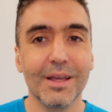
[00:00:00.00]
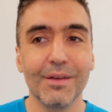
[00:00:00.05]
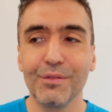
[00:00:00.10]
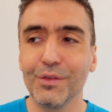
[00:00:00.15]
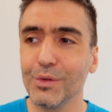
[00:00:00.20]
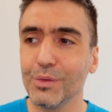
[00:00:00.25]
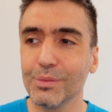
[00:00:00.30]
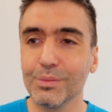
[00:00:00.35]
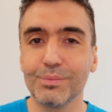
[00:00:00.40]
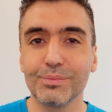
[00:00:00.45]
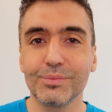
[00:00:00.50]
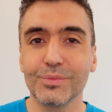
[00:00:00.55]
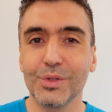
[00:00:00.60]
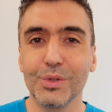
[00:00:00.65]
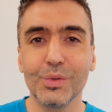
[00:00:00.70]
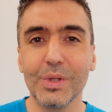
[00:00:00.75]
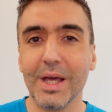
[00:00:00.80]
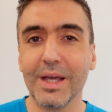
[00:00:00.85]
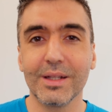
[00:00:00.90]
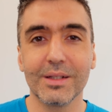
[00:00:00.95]
If you
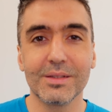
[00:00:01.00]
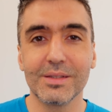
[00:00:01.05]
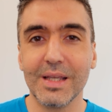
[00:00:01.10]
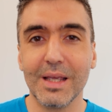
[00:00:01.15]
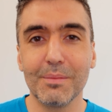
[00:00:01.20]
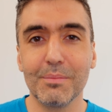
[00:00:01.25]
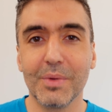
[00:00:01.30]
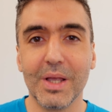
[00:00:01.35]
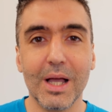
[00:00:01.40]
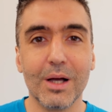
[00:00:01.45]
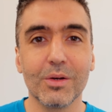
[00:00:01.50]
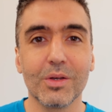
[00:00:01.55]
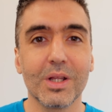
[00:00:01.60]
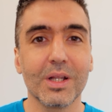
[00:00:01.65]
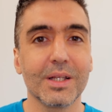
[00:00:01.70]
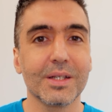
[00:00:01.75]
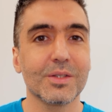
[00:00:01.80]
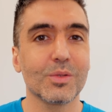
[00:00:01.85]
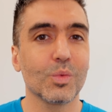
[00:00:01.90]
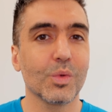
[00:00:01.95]
do that same
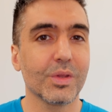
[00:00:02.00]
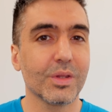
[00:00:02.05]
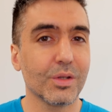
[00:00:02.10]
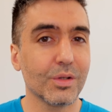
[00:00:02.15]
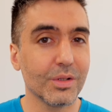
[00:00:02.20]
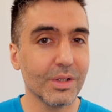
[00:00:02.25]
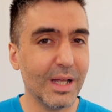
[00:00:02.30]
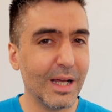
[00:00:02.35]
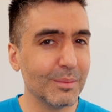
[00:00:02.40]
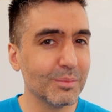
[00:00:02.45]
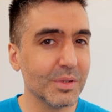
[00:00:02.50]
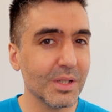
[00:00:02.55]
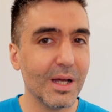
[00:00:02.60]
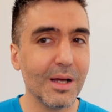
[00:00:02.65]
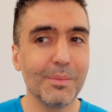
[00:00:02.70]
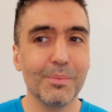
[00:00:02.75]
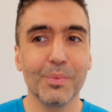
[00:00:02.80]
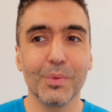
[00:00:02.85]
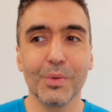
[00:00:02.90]
calculus with your laptop